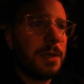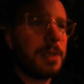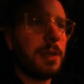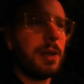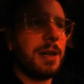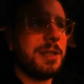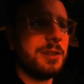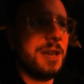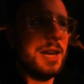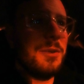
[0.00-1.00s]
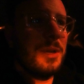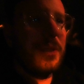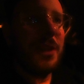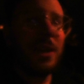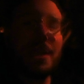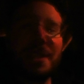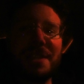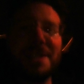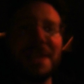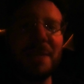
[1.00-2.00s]
So I don't know how well you guys
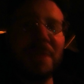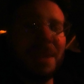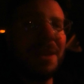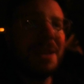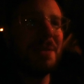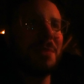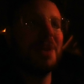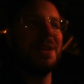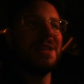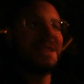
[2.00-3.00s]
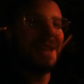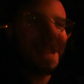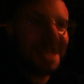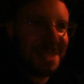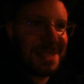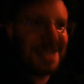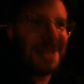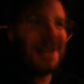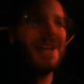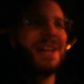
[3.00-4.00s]
can see me, but yes,
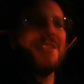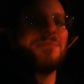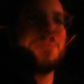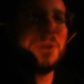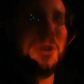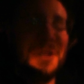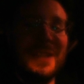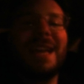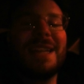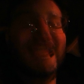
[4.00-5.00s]
I have bought an